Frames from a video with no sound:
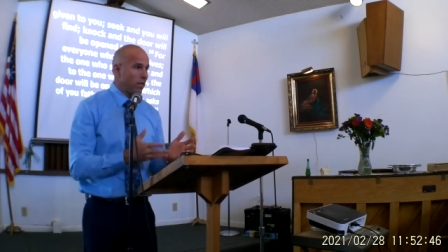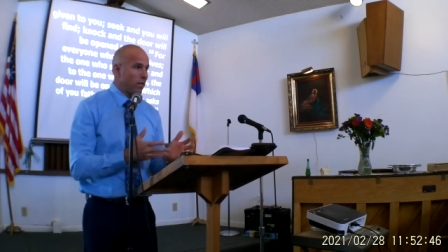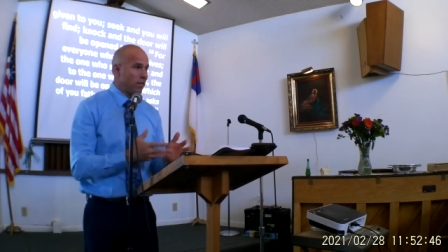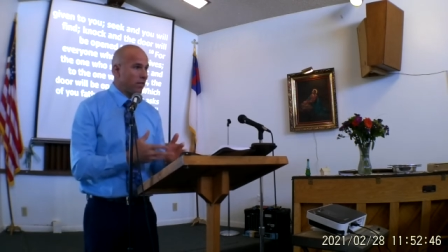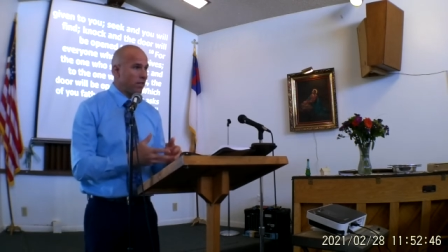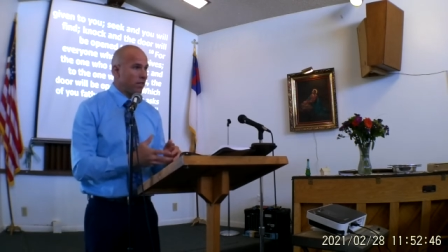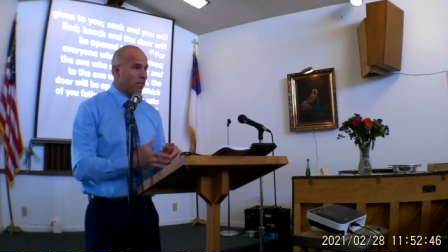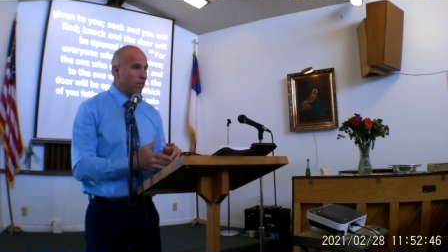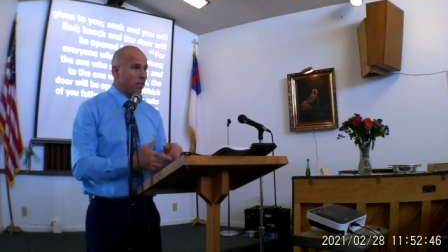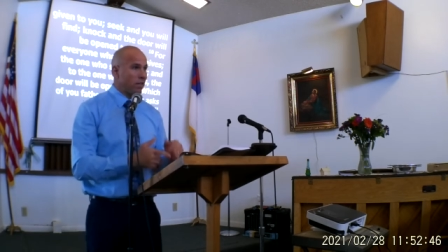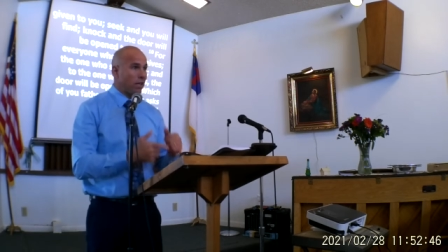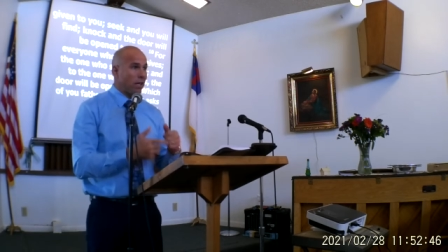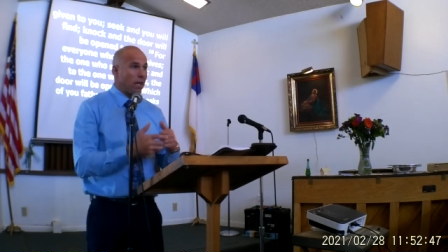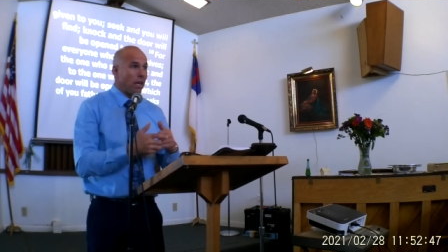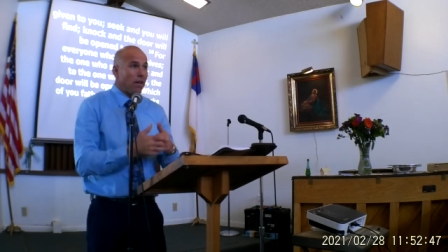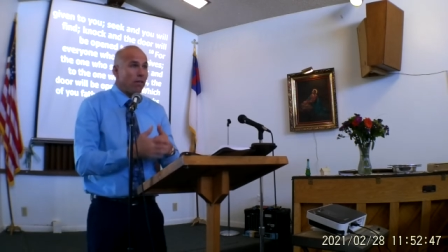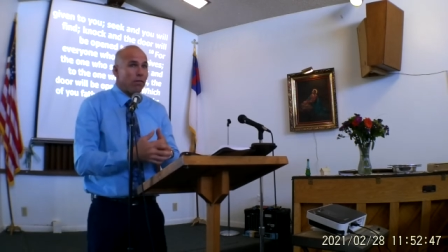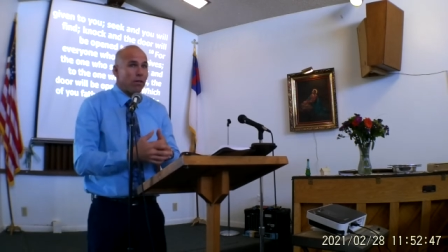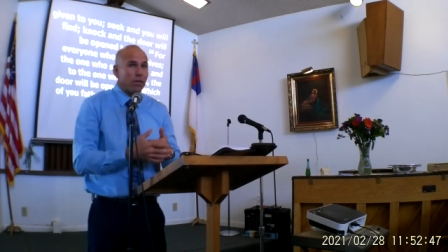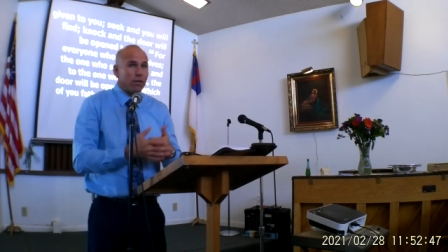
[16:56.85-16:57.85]
It's to
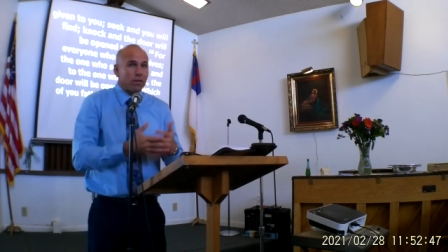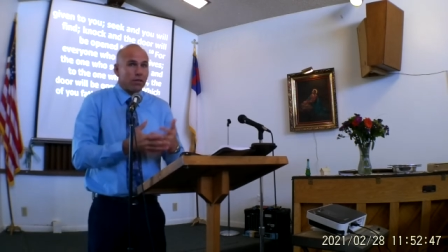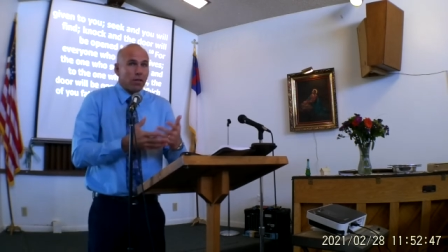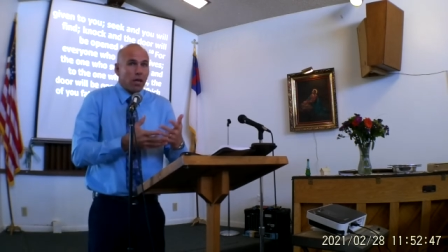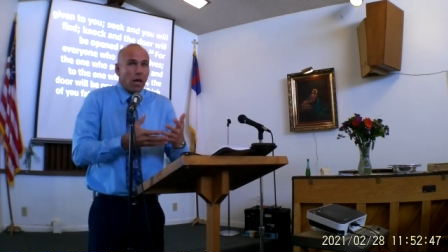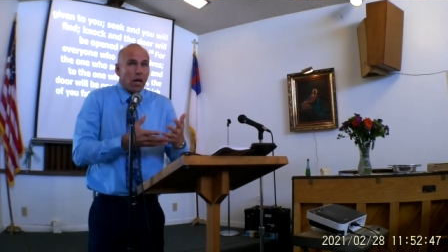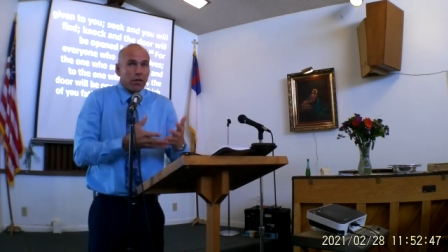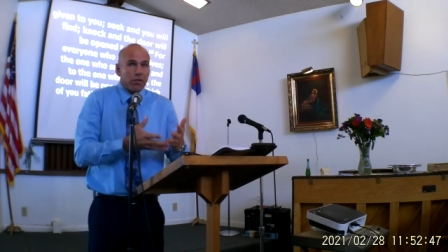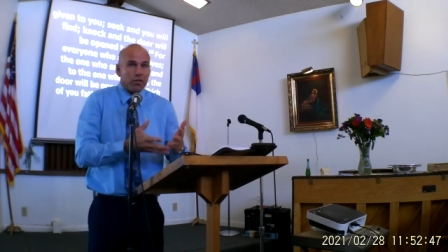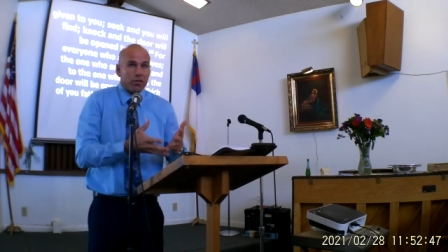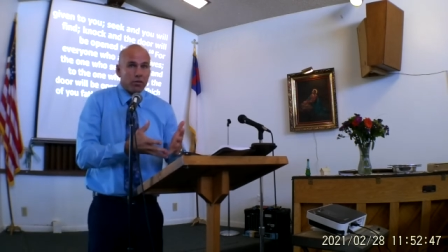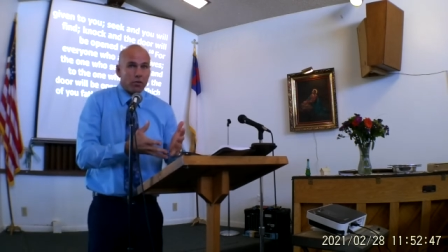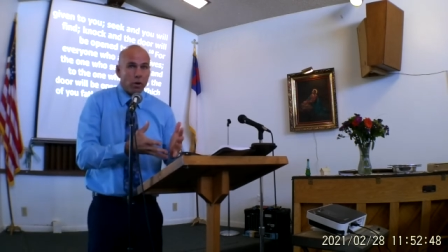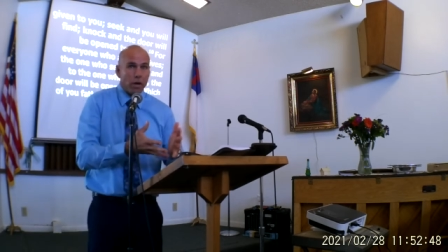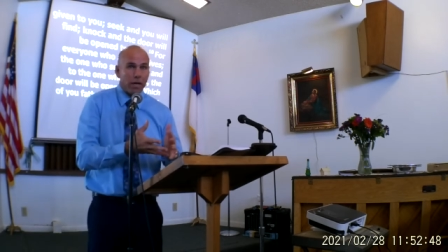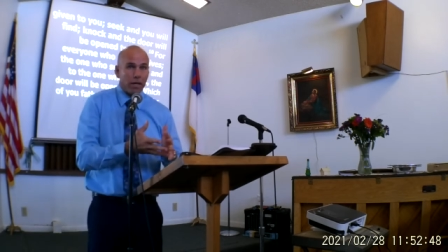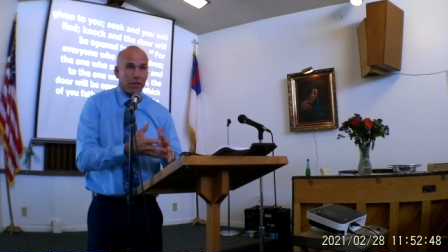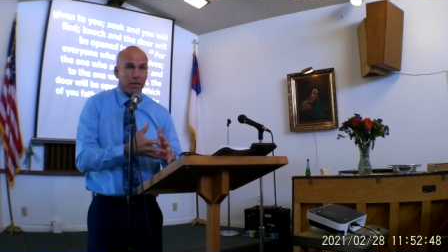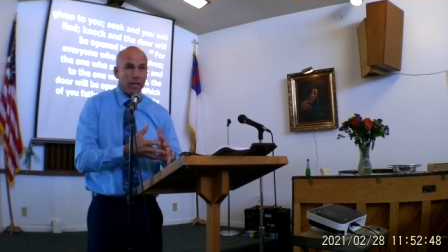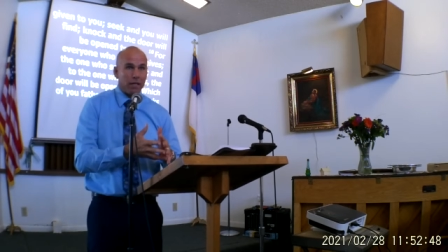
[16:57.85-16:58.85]
give us a
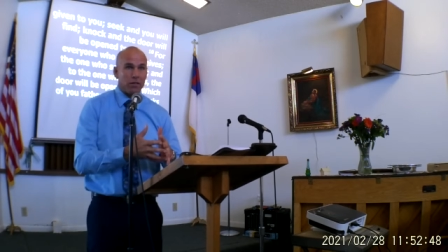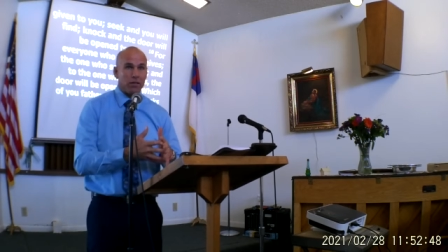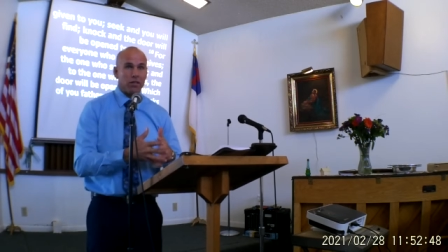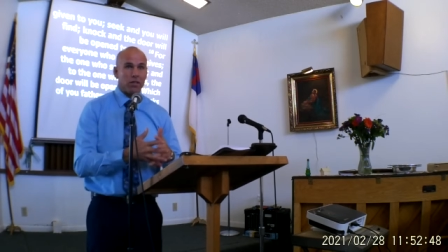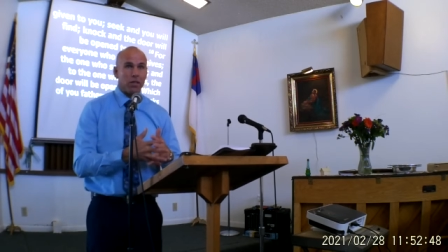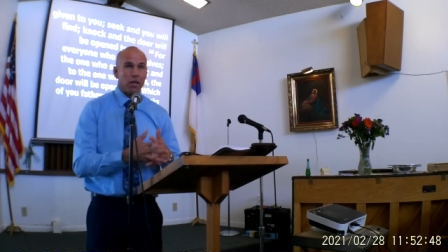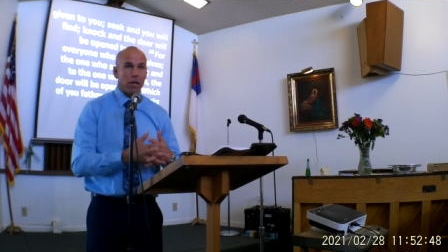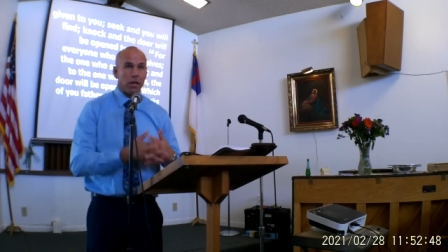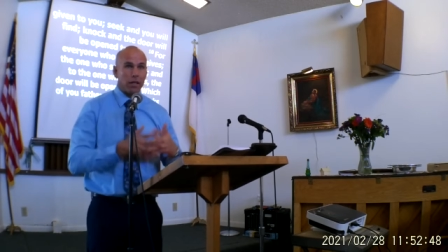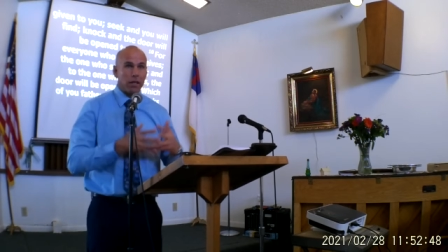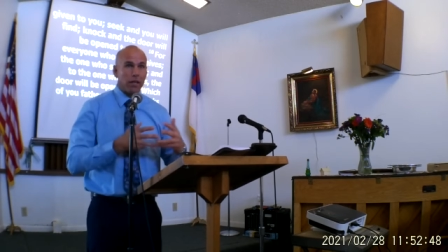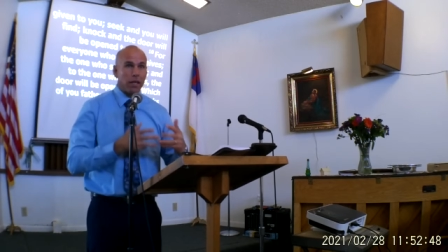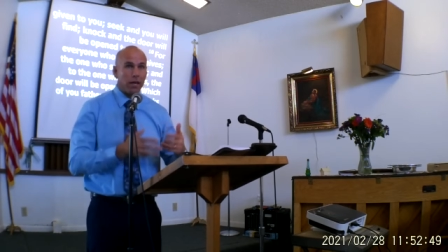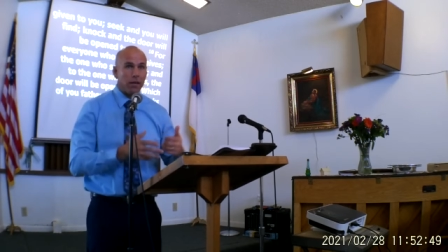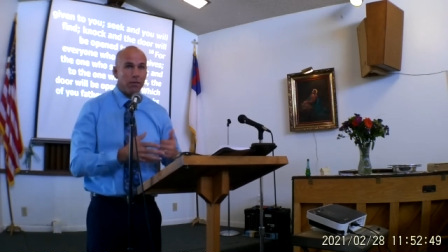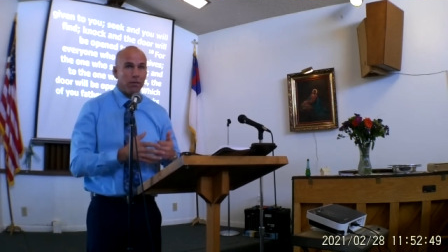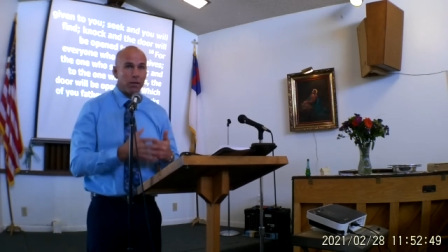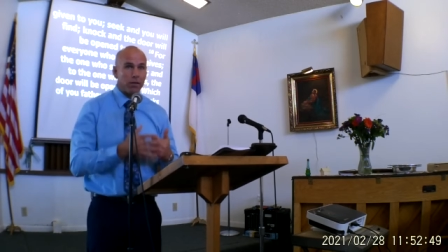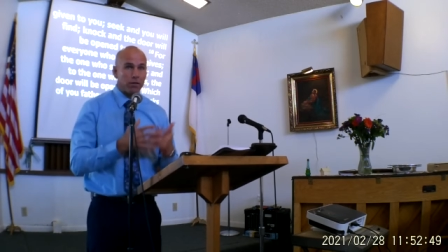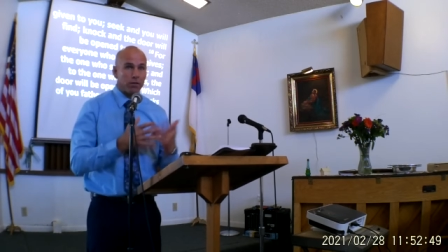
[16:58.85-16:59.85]
strength. It's to
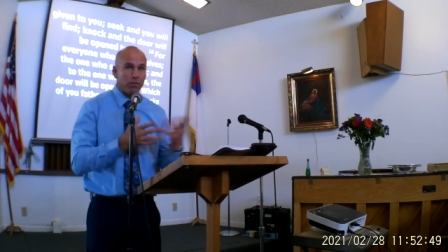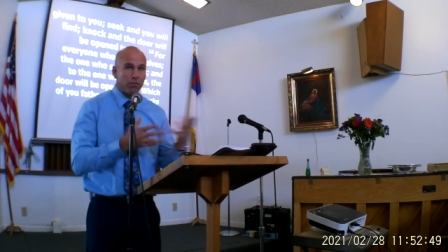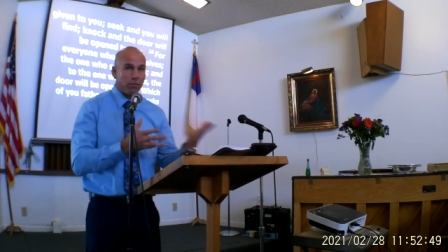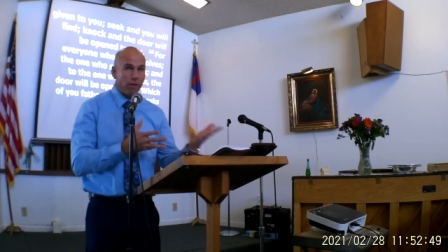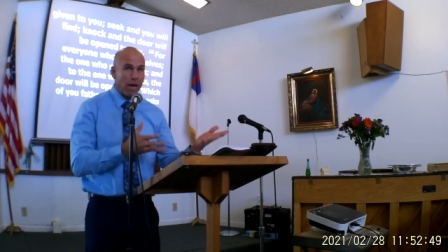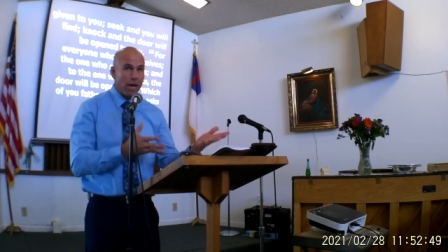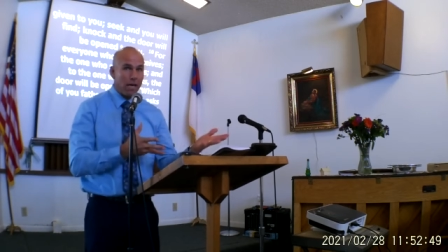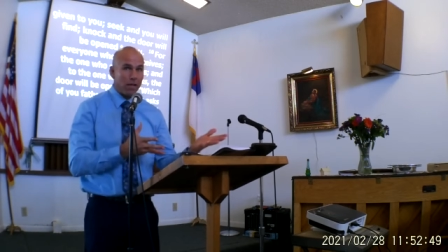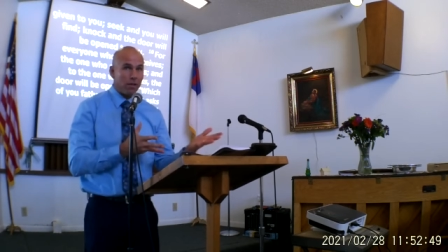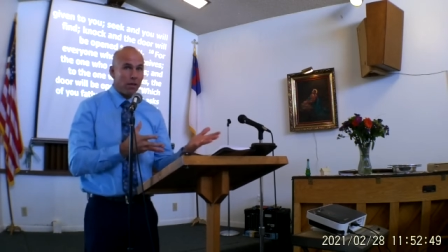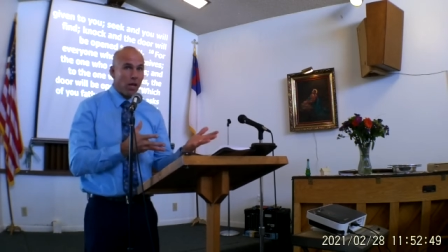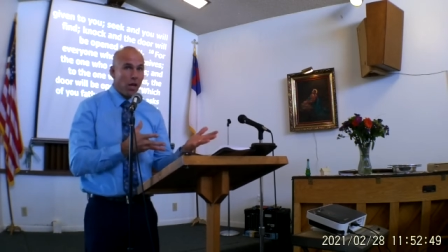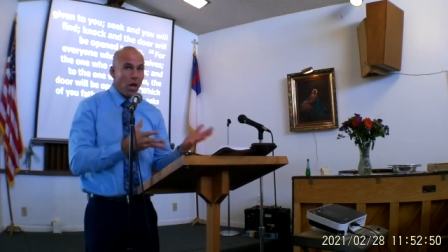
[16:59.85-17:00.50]
give us faith